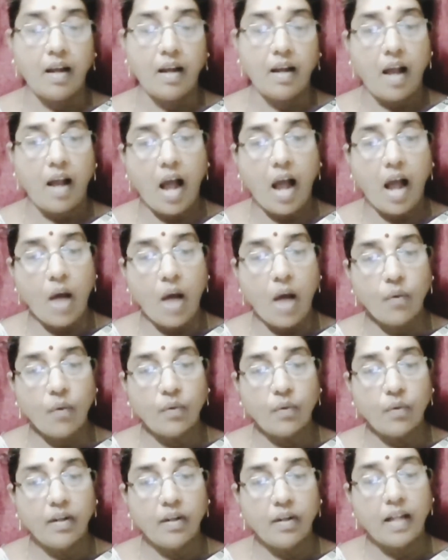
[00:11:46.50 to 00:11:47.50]
How?
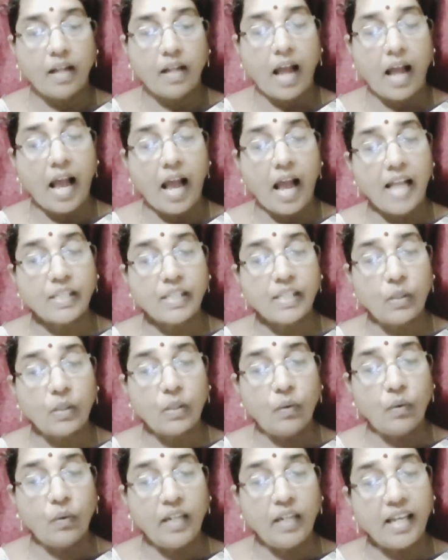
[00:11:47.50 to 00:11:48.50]
As
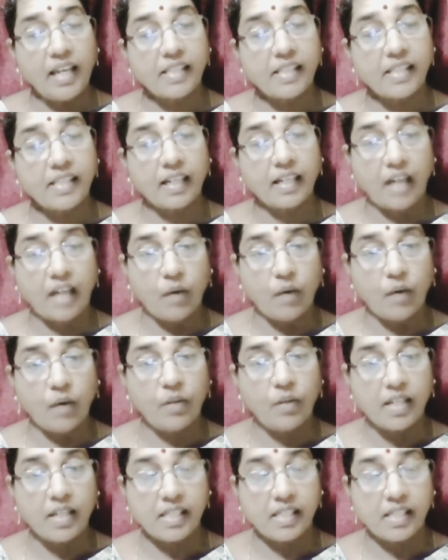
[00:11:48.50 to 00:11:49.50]
lonely as a cloud
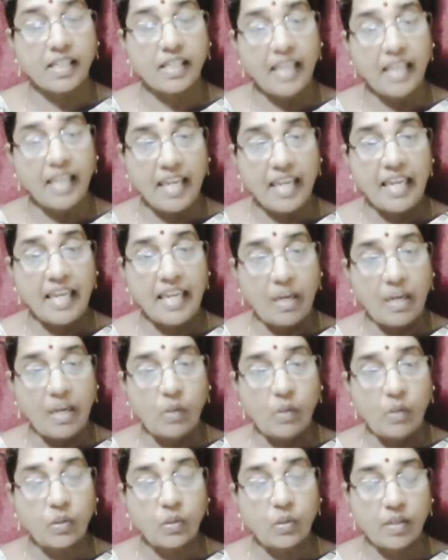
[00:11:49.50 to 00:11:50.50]
is, he
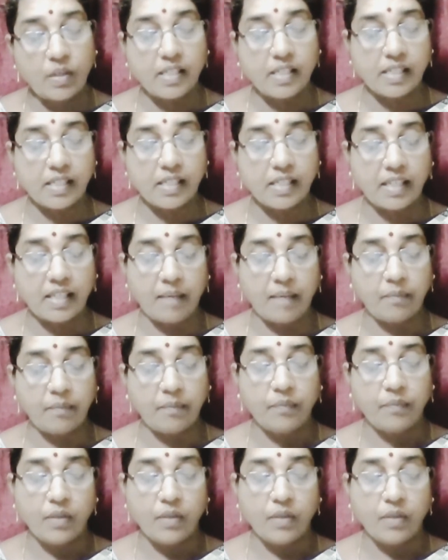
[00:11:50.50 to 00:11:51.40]
also is the same.